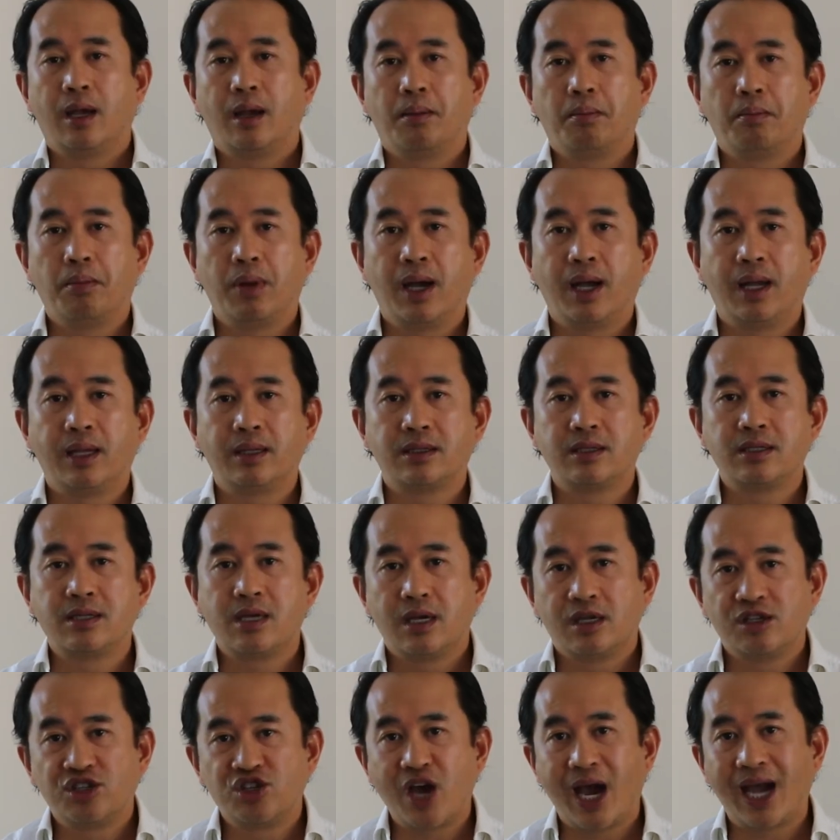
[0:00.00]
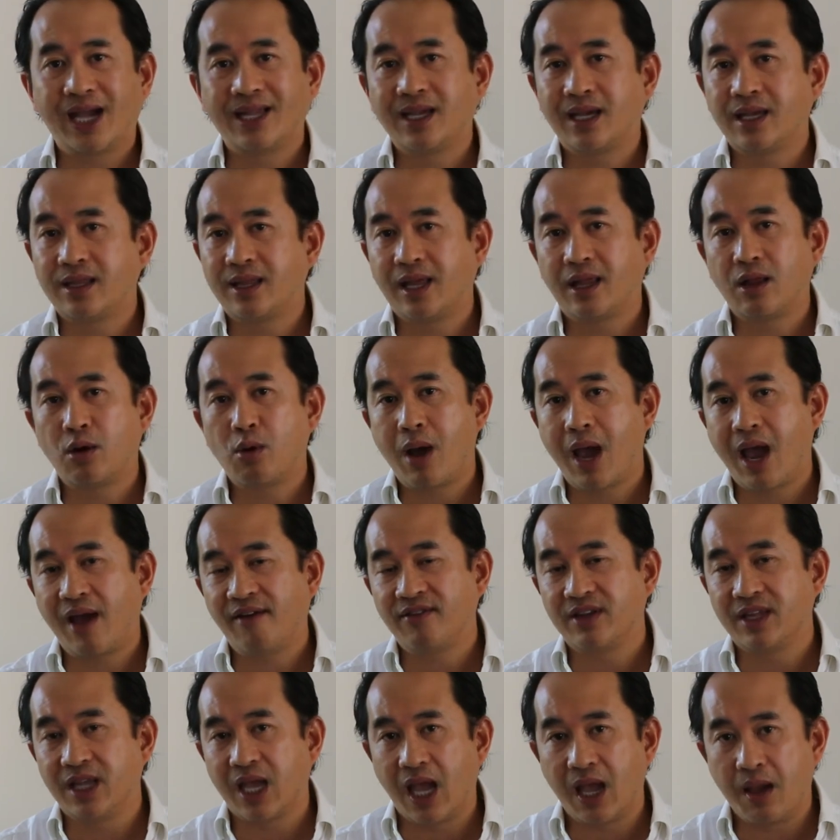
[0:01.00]
But China, they don't have
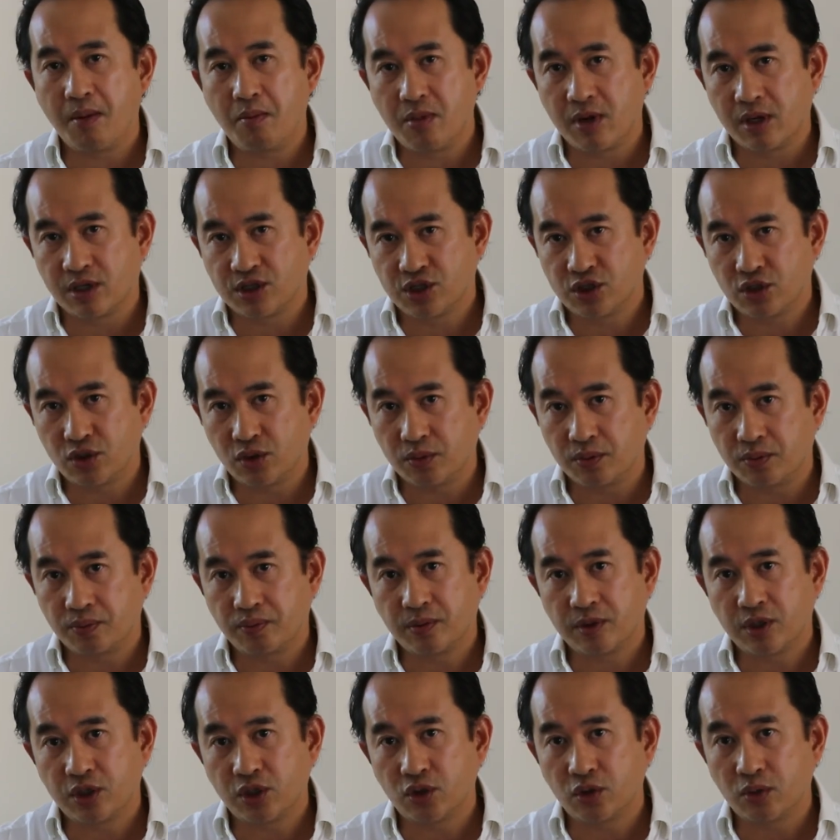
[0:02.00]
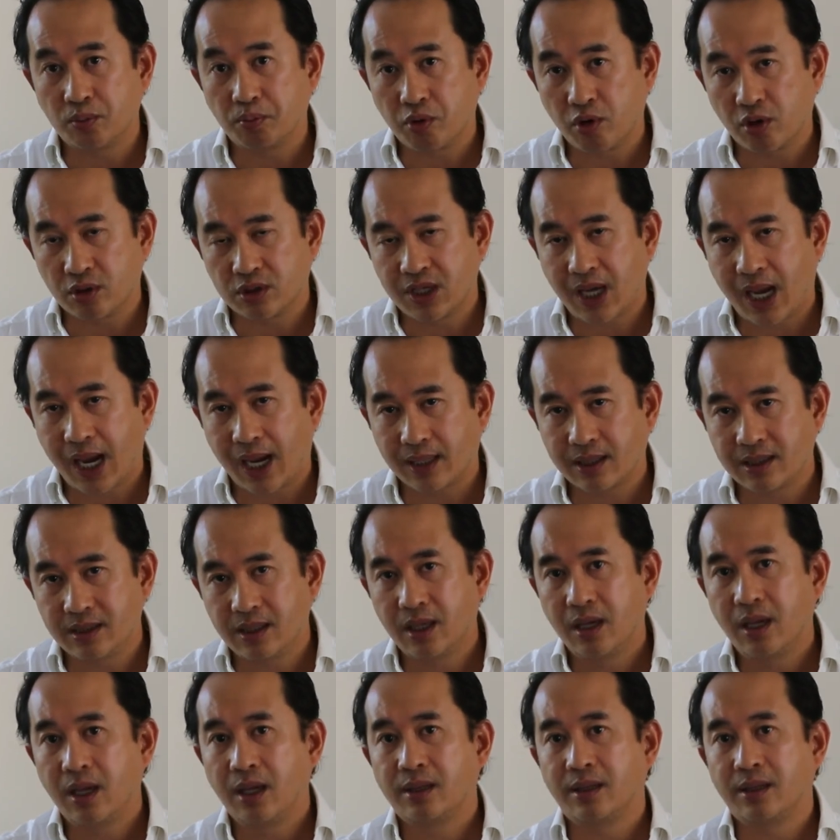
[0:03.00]
an image to protect.